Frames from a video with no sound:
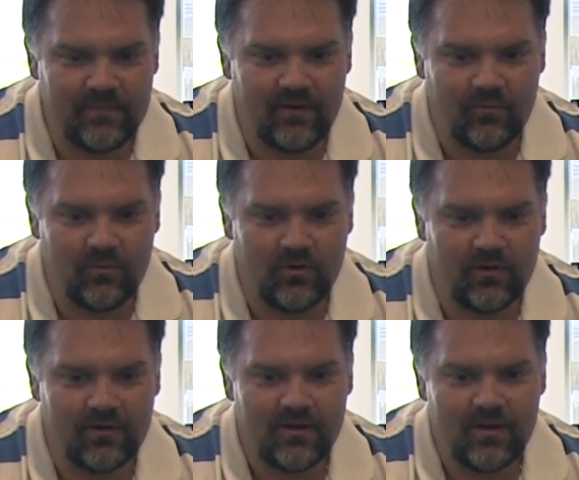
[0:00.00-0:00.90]
you know,
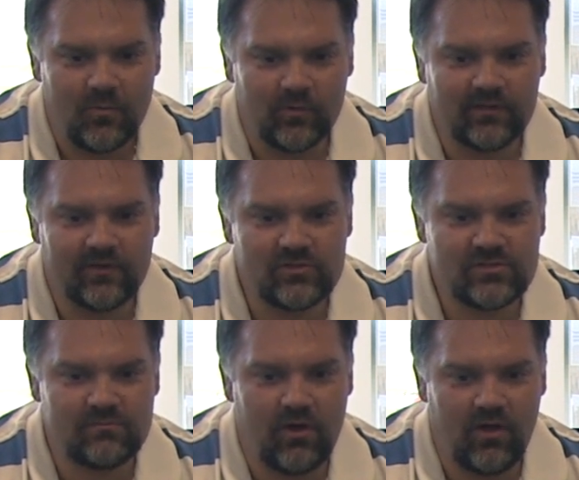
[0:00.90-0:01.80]
we're we're a little
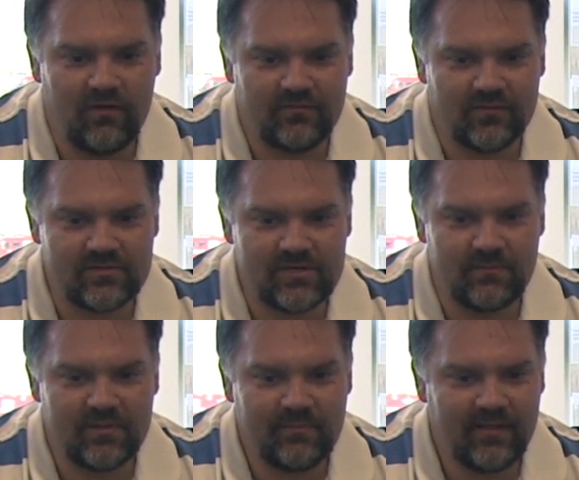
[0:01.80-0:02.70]
small for
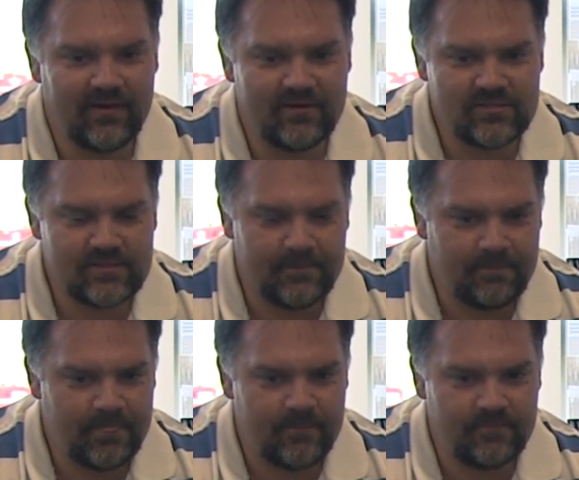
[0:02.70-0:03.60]
some of the players.
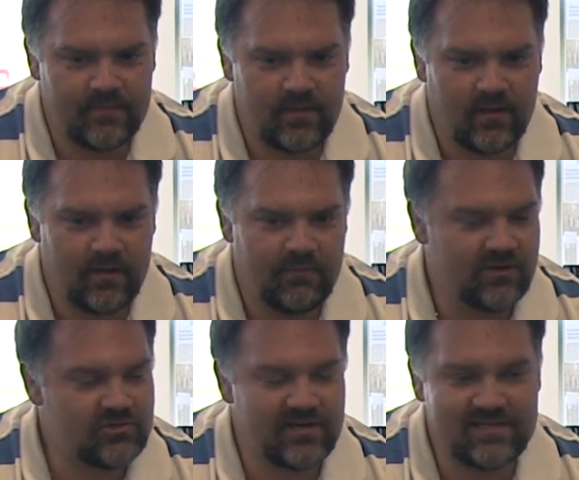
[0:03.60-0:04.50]
Uh,
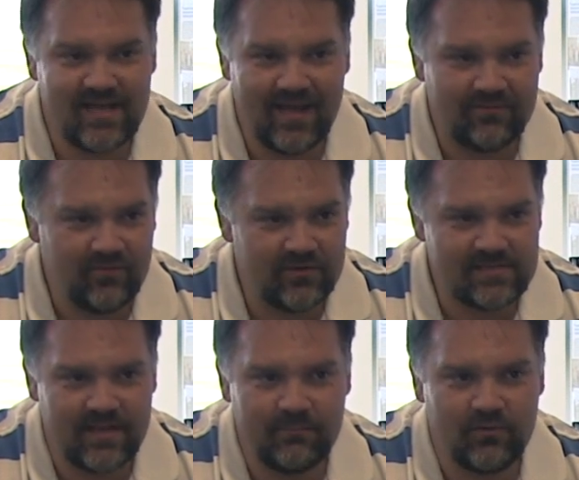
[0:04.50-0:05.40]
Air Transat, for
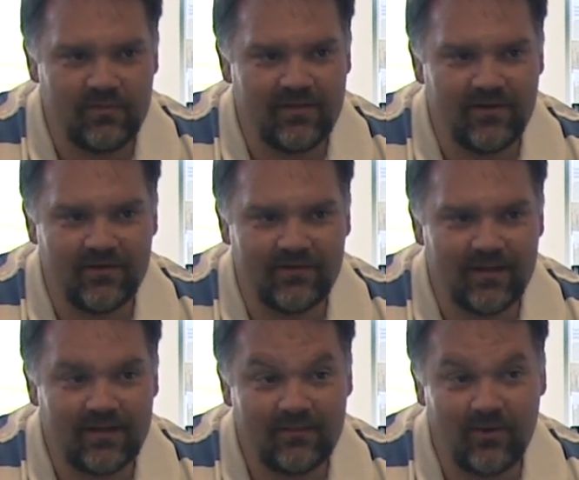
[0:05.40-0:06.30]
example, they're
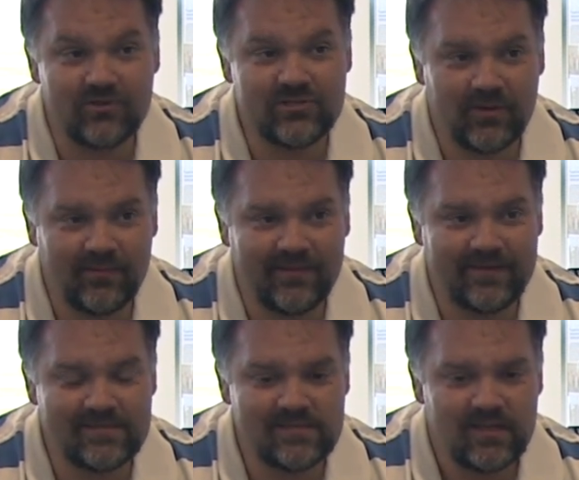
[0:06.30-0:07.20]
uh, large
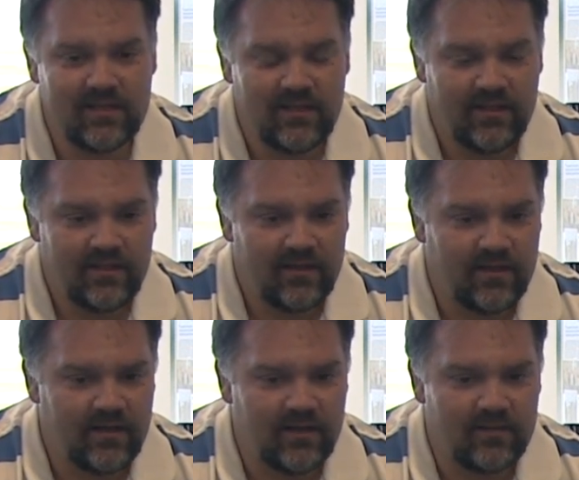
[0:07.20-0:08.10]
airplanes.
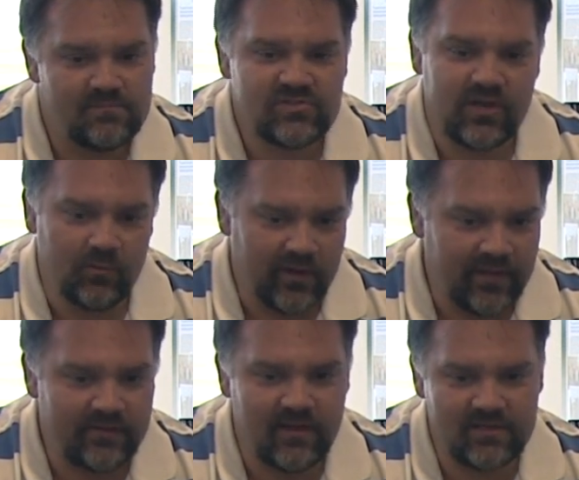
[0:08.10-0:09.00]
Um,
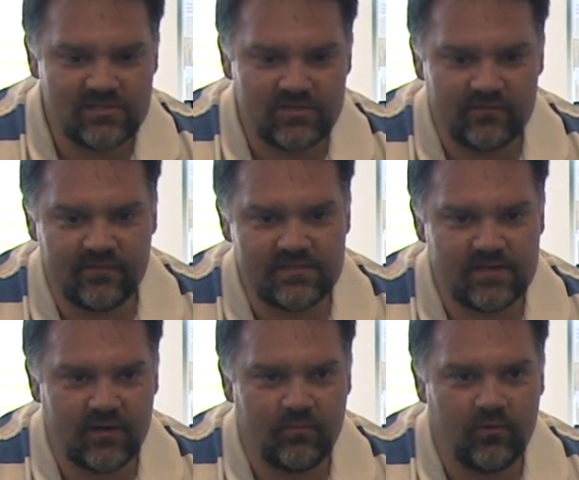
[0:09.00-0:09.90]
Sunwing does serve
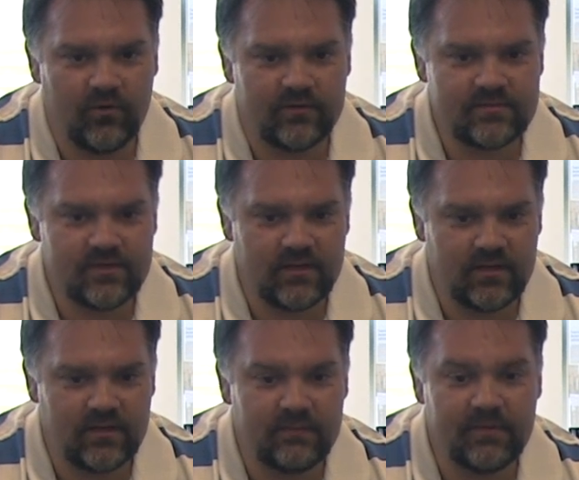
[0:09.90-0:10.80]
this airport
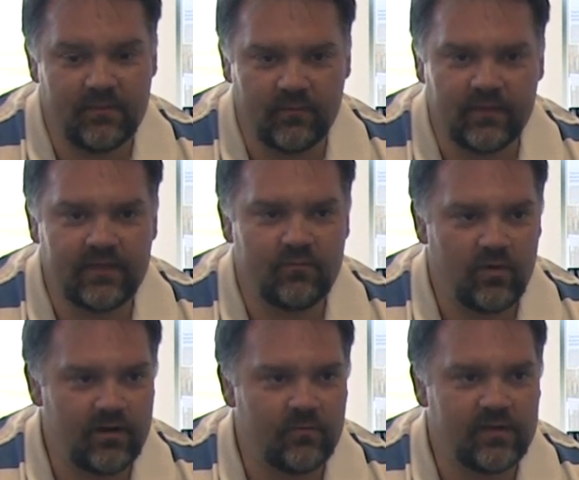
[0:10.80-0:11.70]
uh, minimally
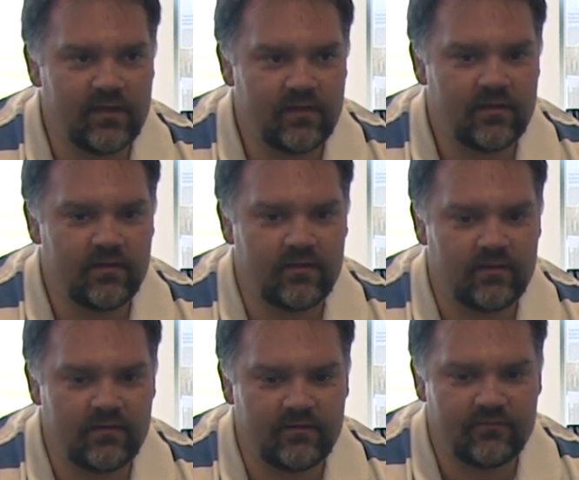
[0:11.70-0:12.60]
one a week
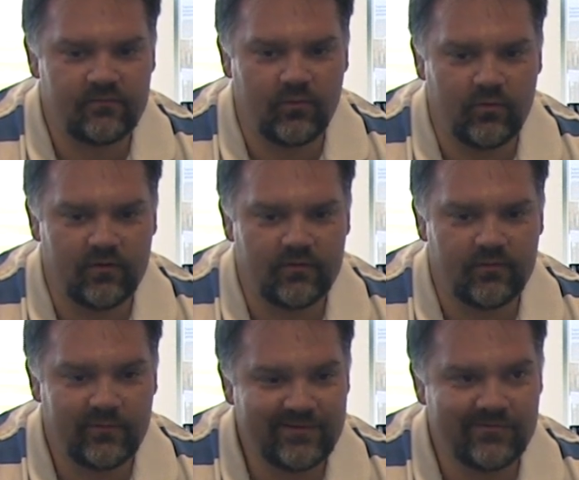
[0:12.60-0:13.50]
uh, for
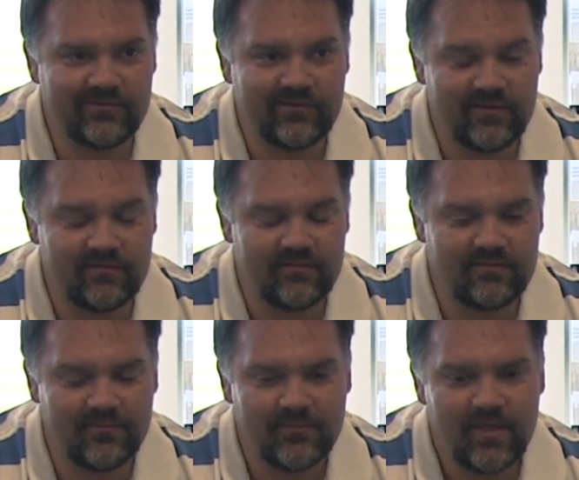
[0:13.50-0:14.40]
the winter season.
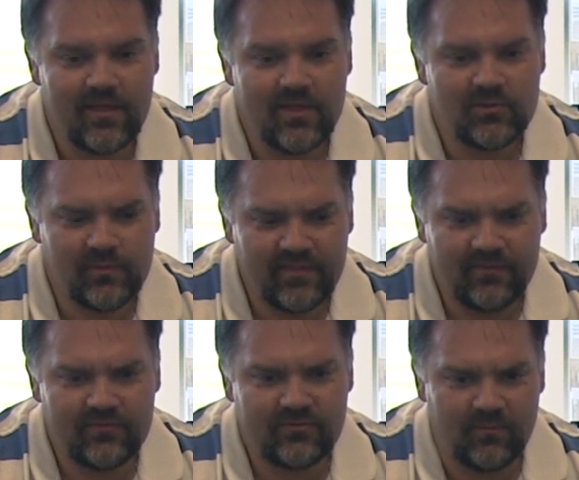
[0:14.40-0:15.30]
So, so we
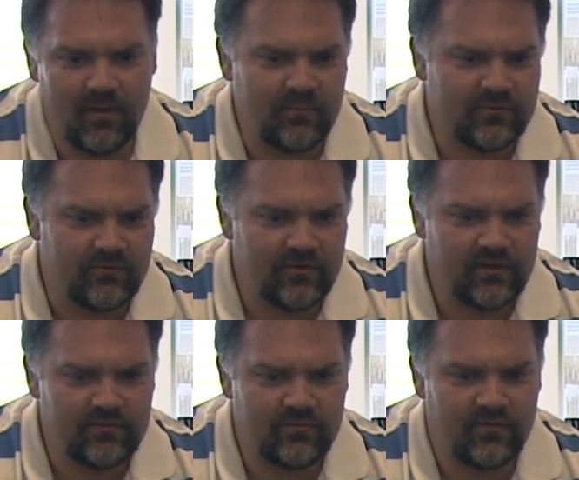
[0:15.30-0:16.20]
think there's some
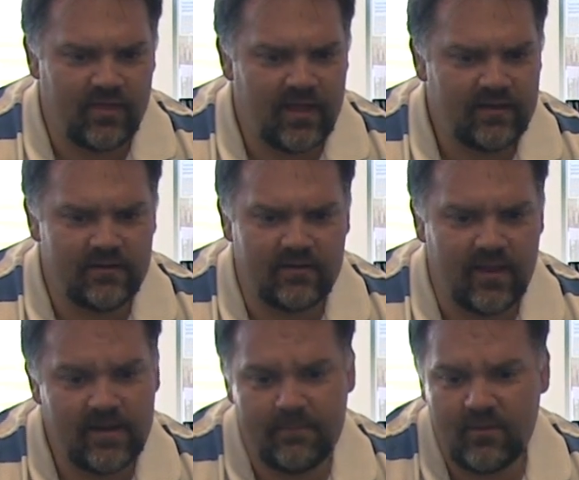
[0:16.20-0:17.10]
opportunities for that, and,
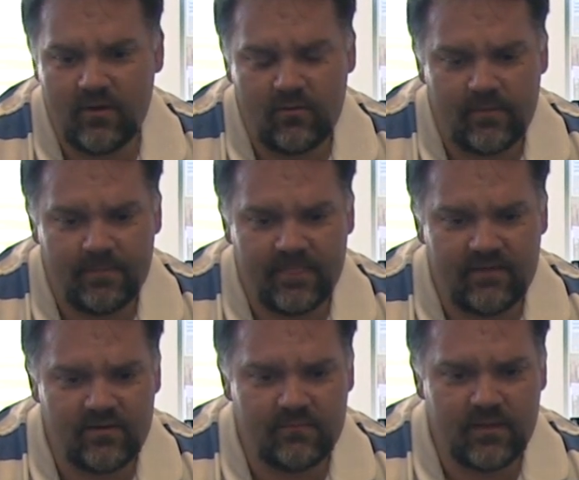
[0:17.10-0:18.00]
and
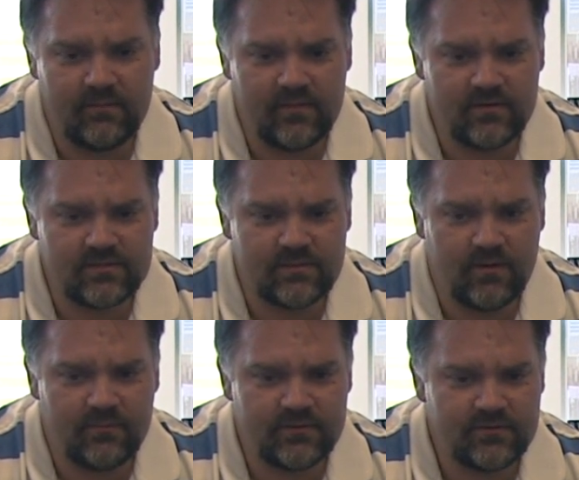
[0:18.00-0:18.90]
even maybe there's some
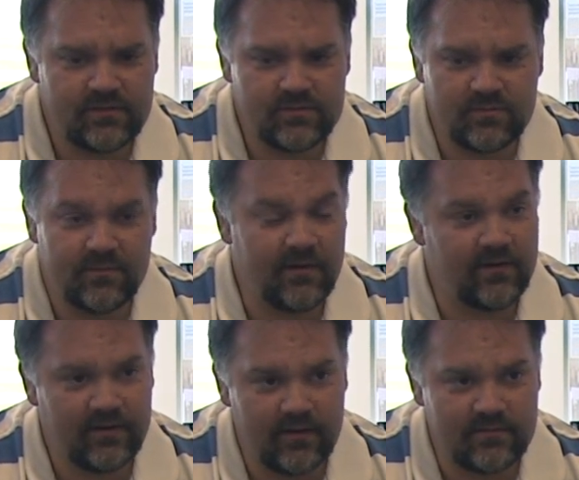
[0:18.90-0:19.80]
opportunities with
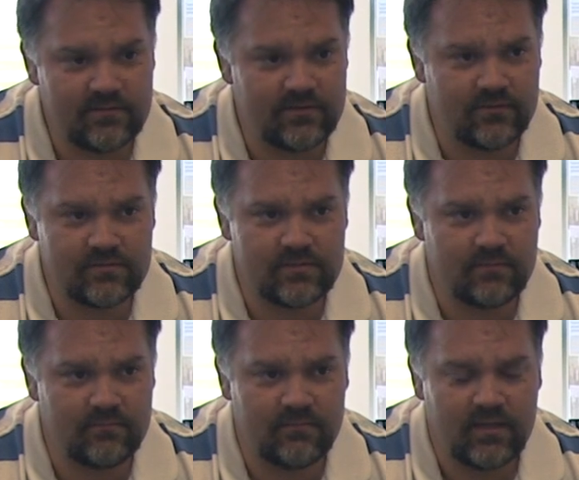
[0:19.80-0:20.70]
American to do
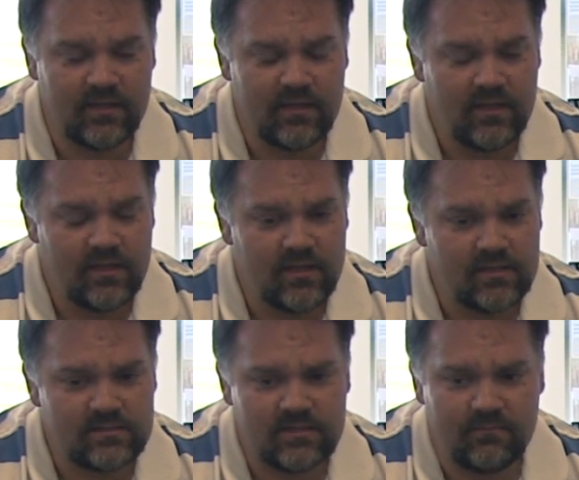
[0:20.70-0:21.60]
some
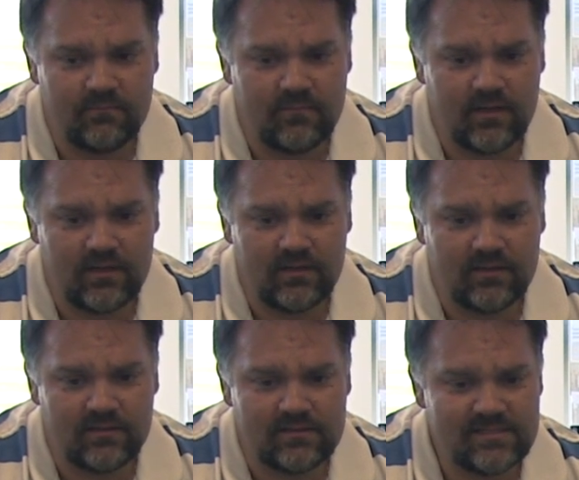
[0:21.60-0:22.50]
some.
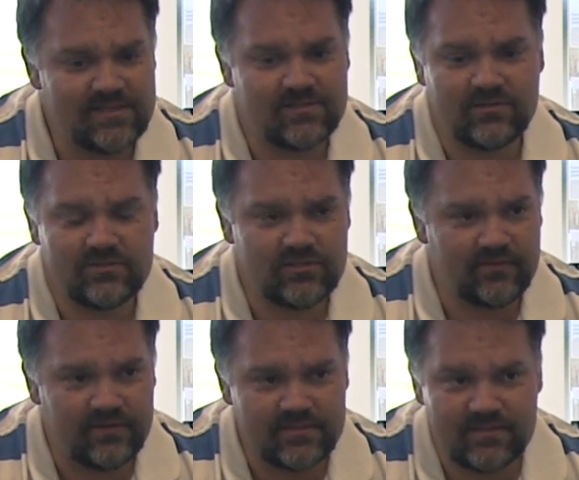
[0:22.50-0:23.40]
Uh, seasonal
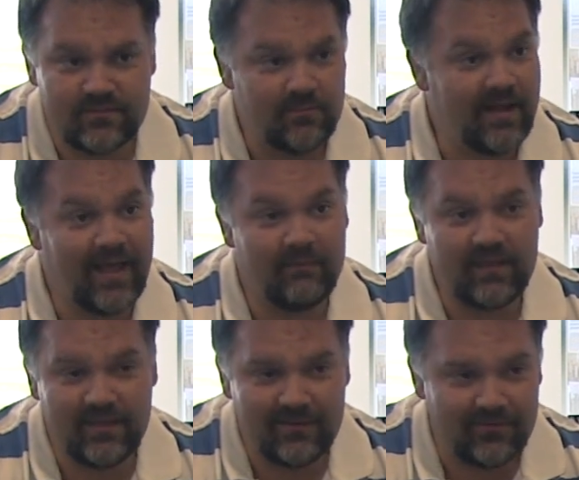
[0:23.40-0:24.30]
service to
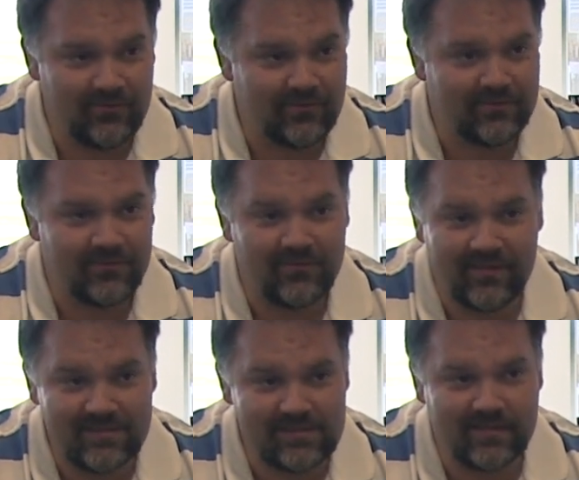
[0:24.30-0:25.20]
Miami or, or mm-hmm. things